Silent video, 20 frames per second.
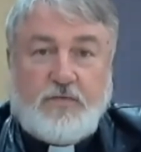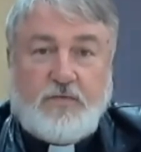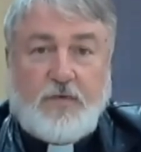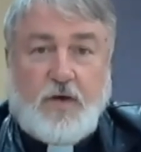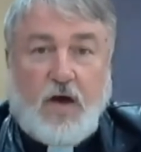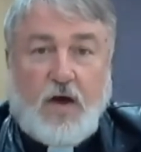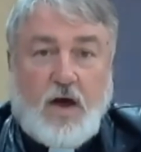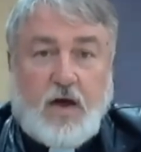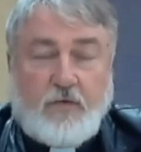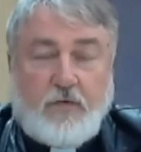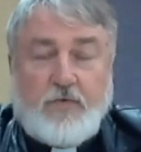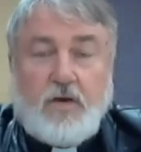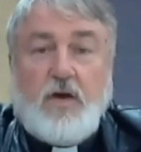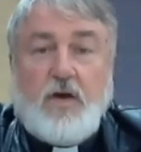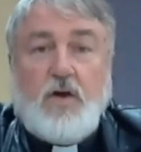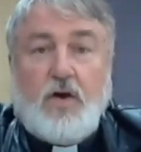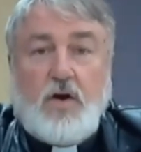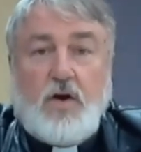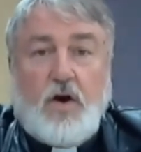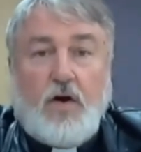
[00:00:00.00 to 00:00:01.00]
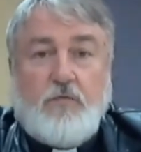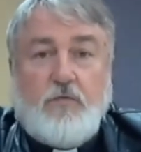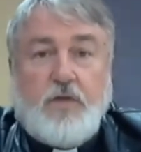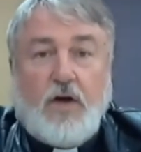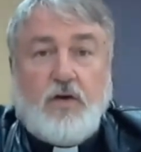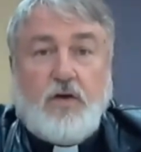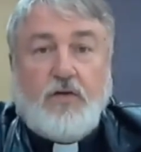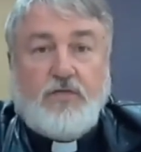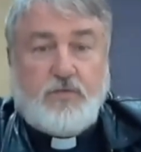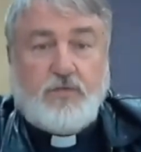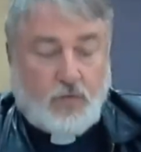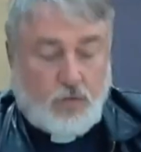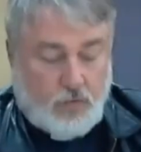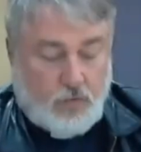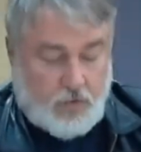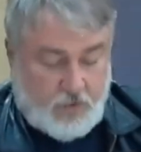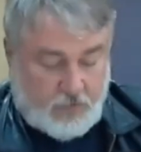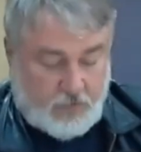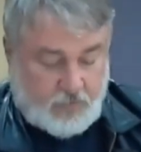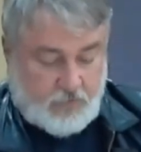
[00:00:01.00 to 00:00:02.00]
five of those
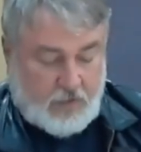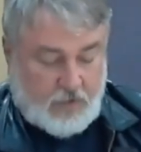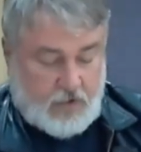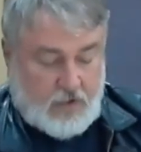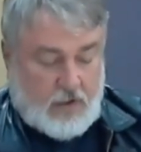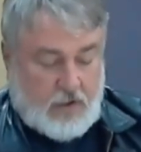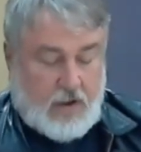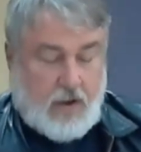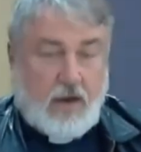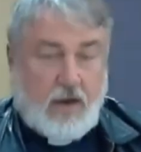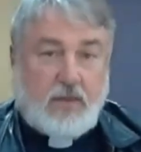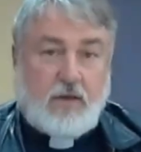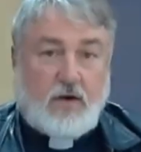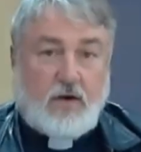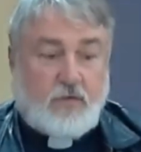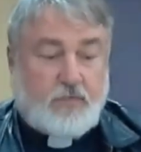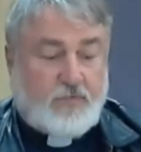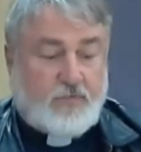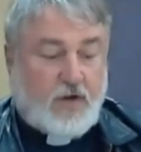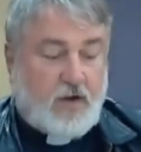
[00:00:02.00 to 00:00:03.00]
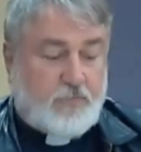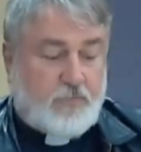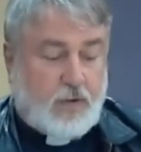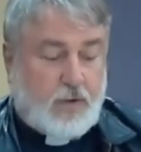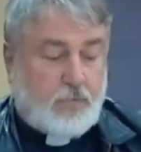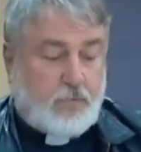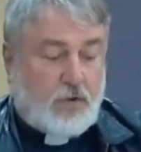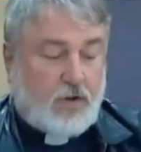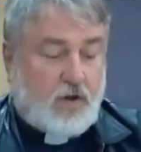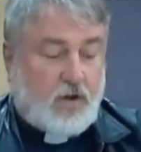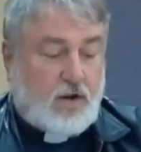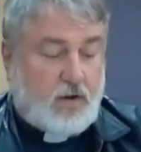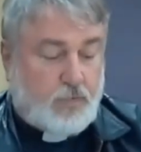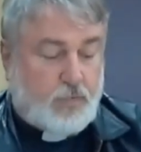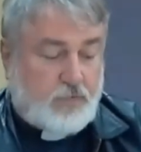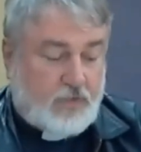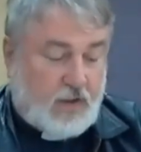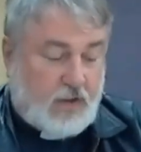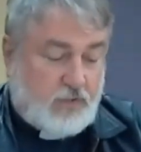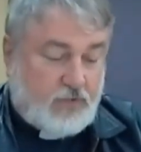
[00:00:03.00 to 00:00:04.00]
stories. And there are five people who are going to
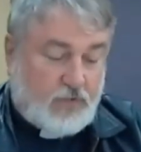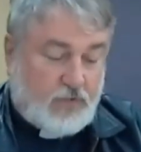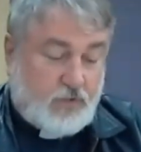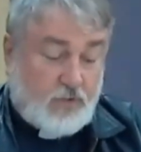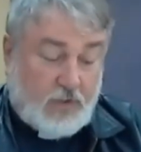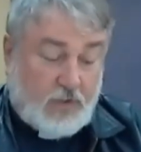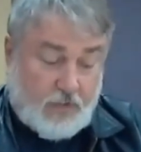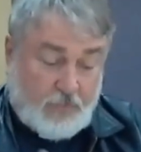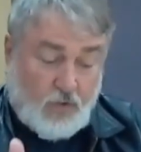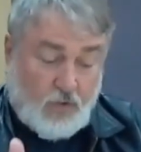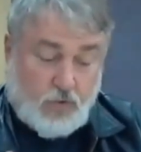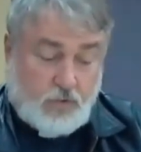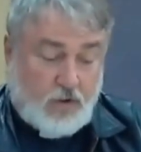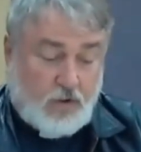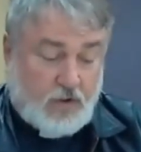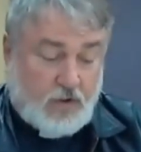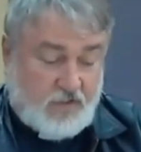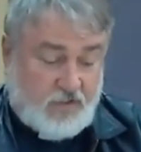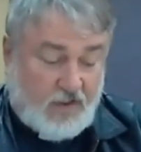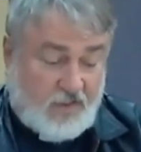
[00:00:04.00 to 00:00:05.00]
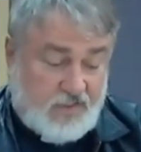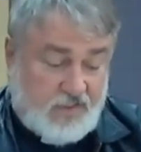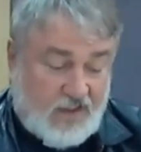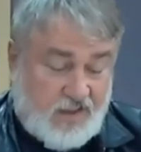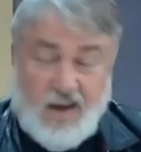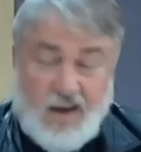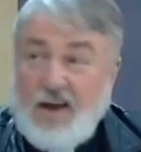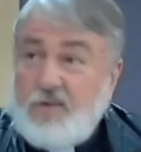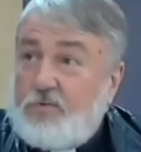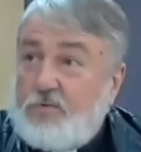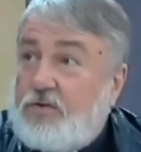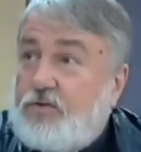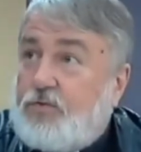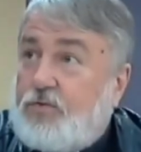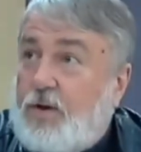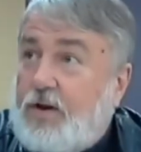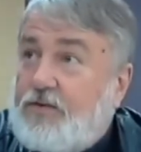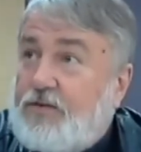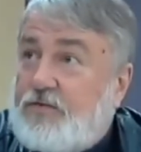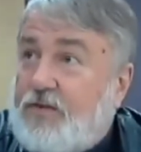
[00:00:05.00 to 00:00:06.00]
present to you, and they've all got, I think,
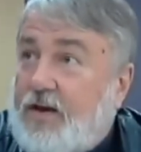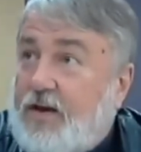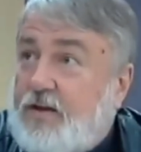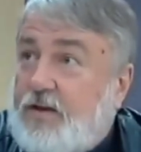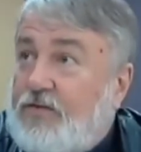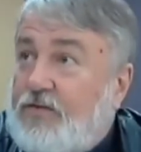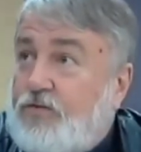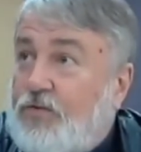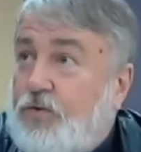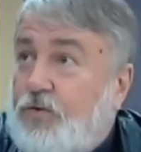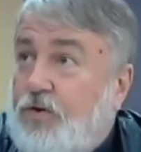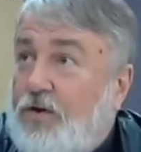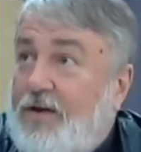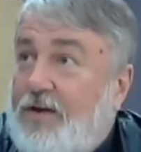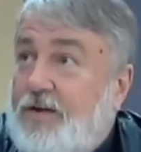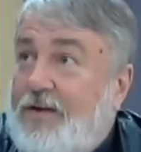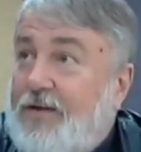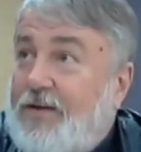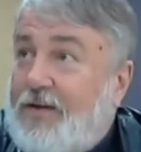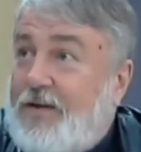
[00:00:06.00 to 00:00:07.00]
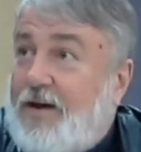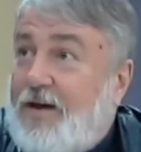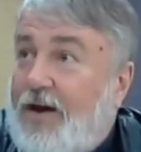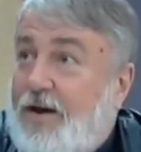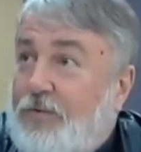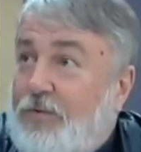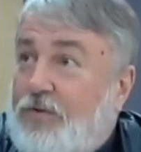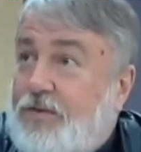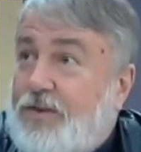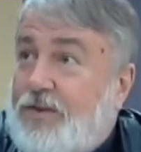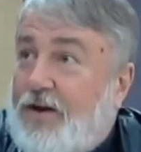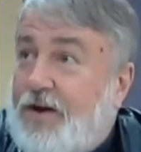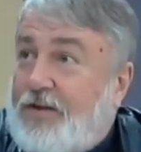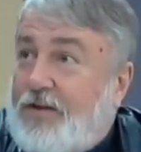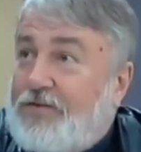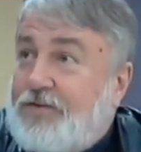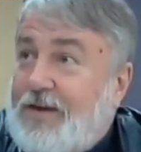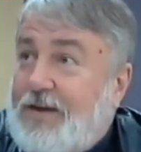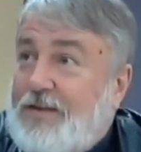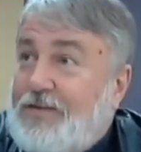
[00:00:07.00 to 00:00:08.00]
120 seconds or
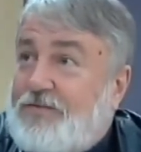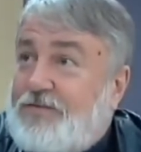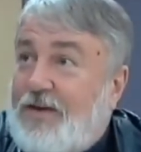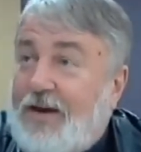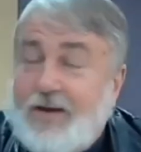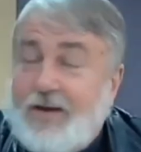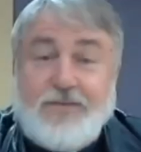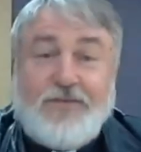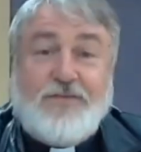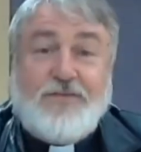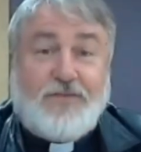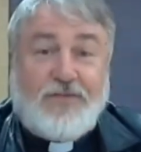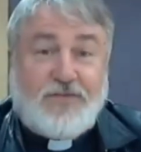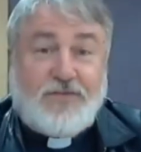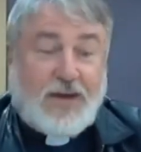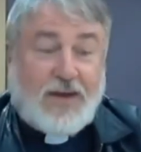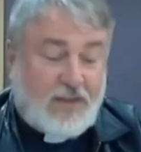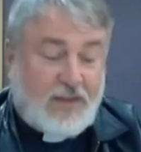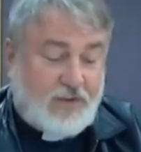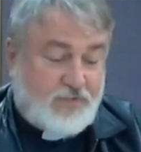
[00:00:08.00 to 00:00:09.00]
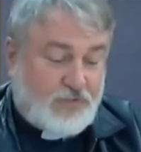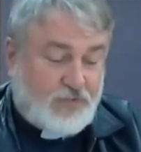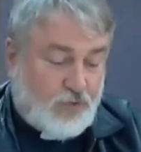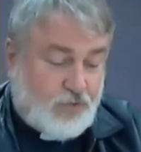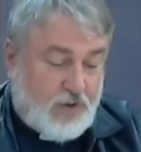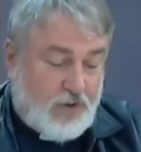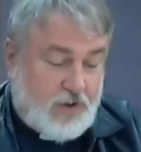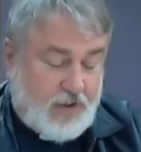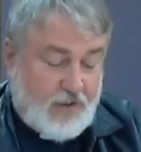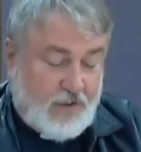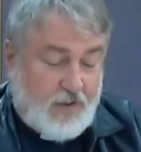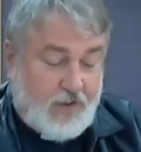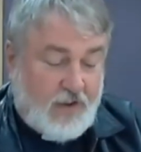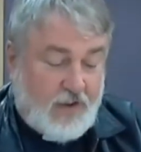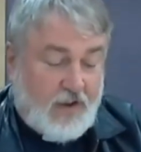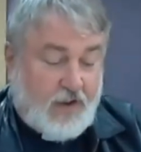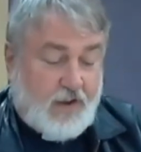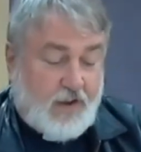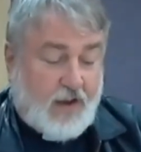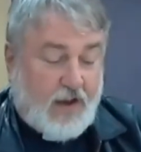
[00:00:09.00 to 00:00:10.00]
119 seconds to share their story.
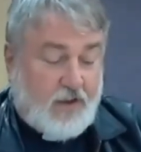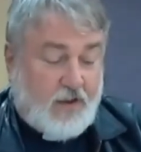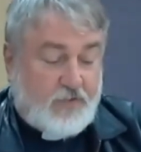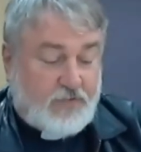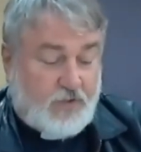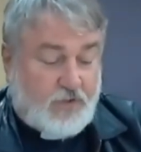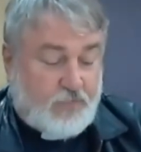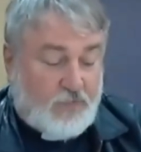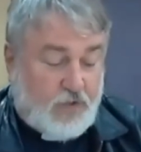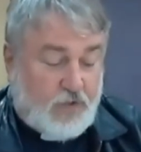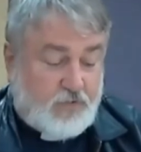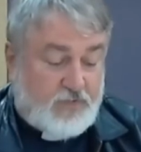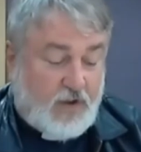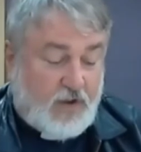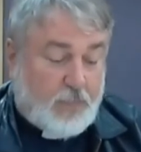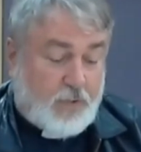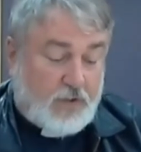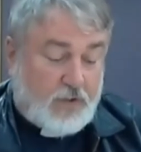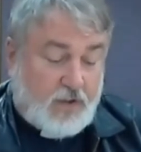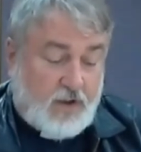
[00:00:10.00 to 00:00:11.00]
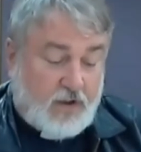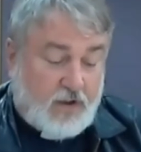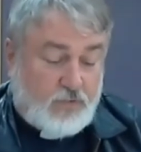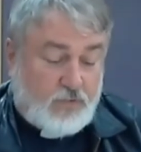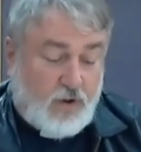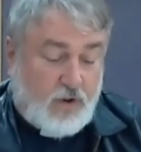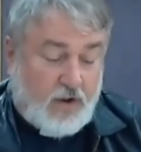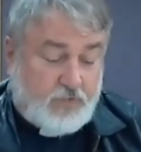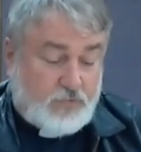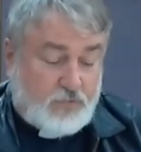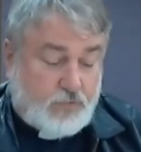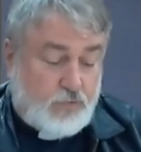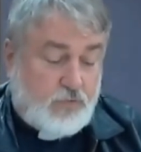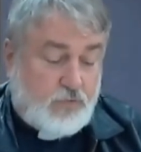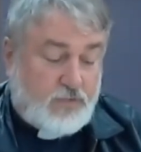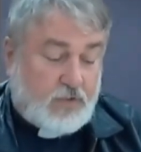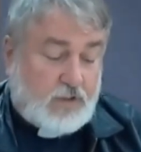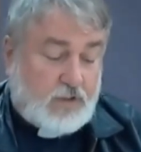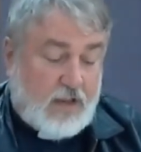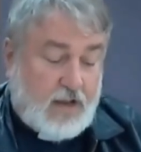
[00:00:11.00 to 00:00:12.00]
So first up, I'd like to ask
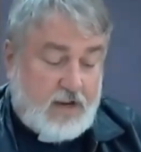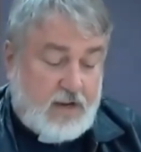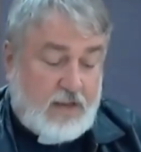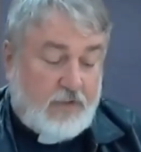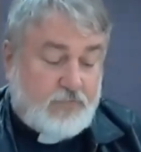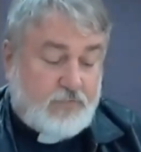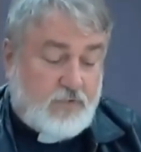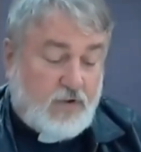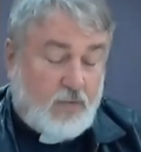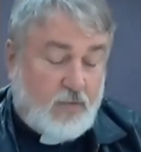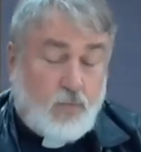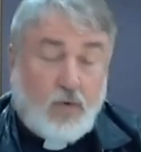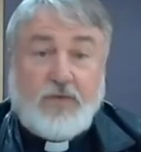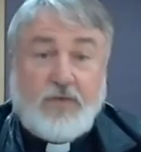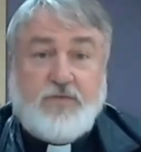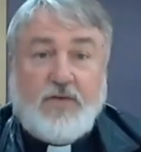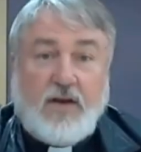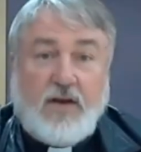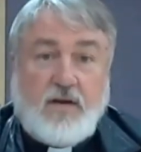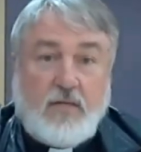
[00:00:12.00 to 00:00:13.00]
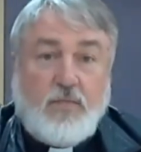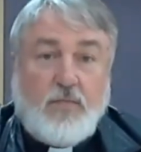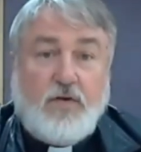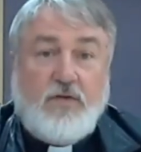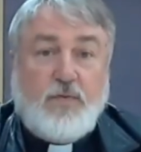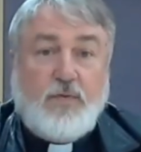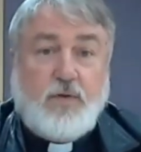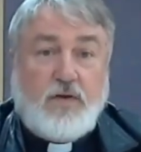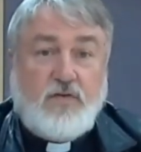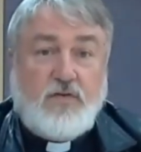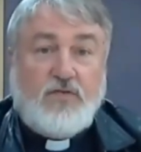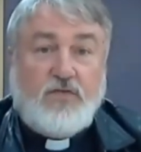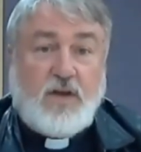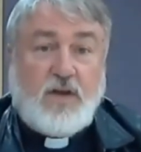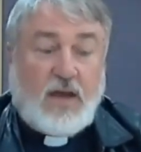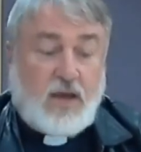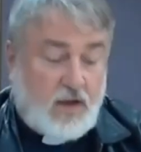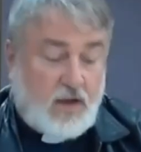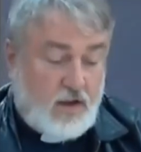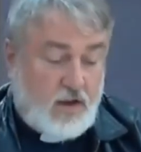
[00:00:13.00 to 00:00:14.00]
Ruth Delaney from West End in Brisbane to share